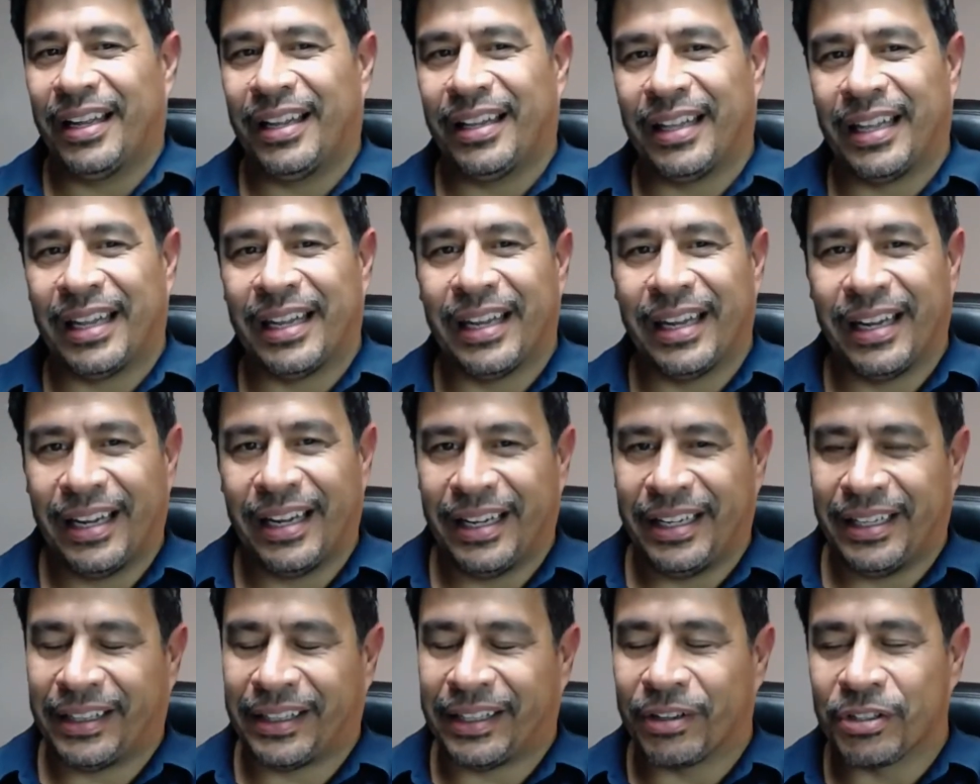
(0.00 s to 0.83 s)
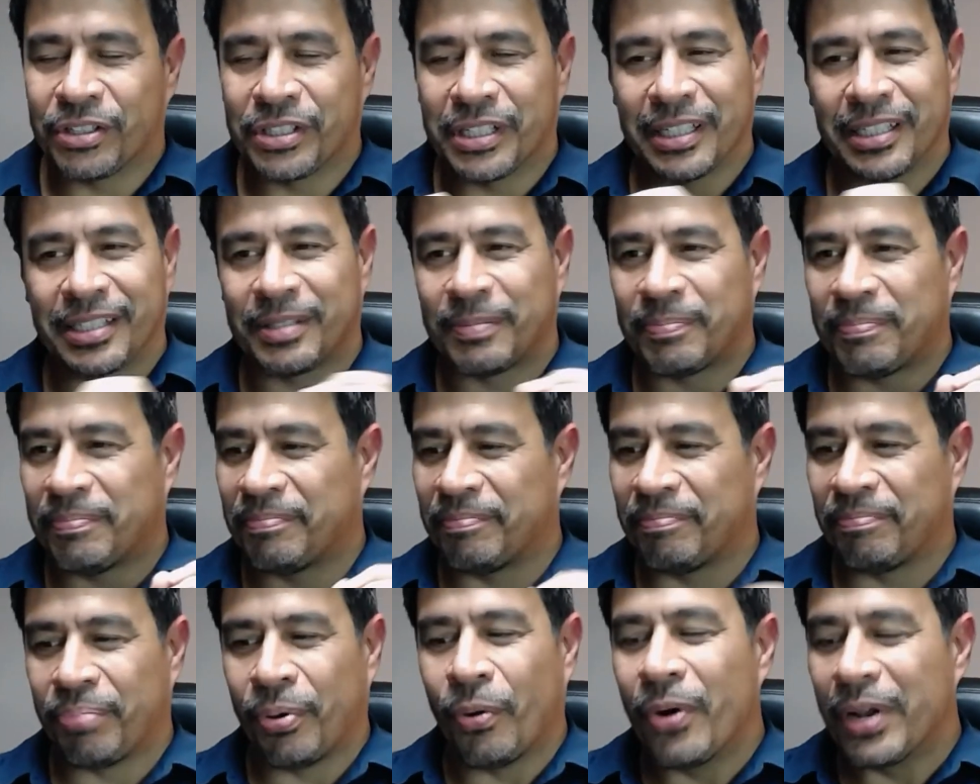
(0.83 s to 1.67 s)
and there's this
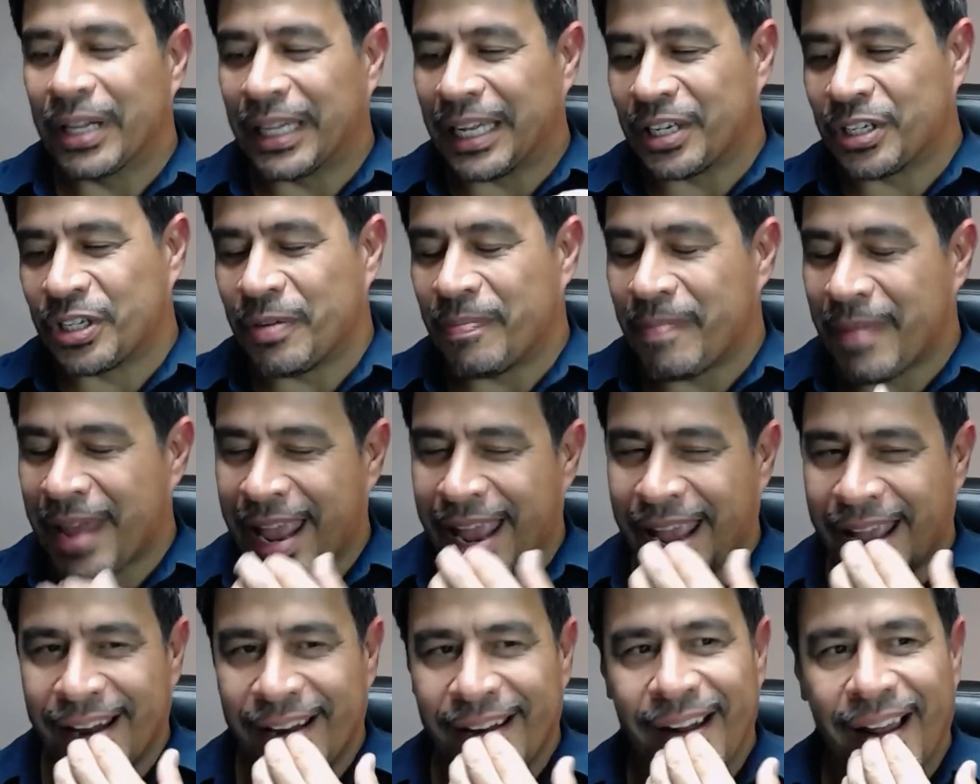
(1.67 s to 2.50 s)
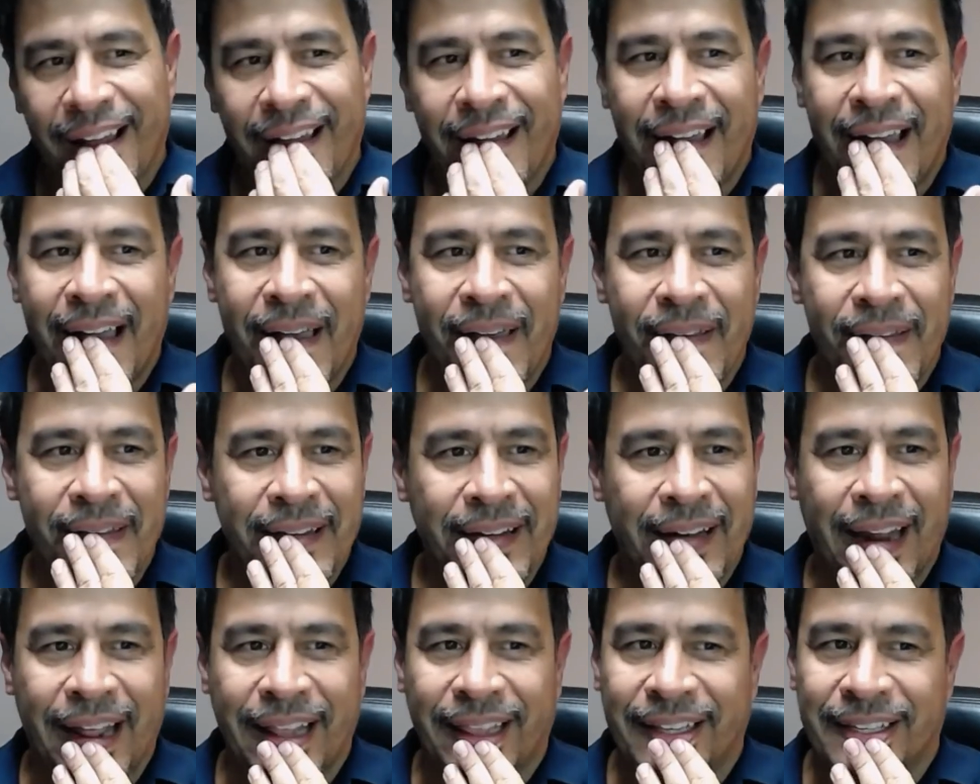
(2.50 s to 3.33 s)
point that you made,
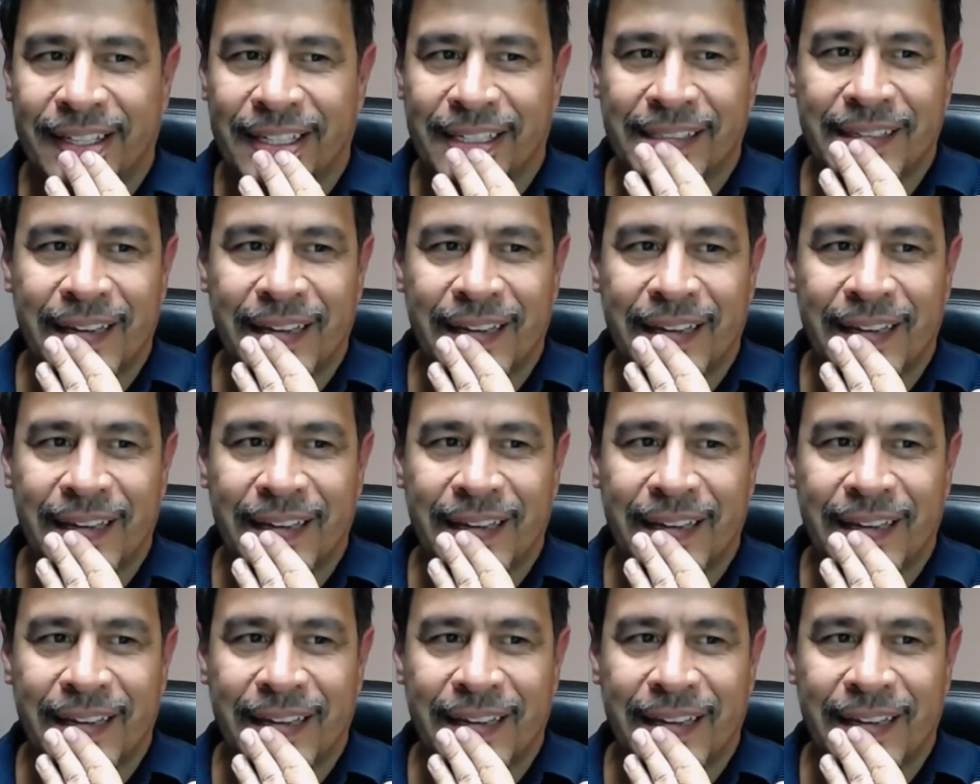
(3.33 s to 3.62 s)
and I just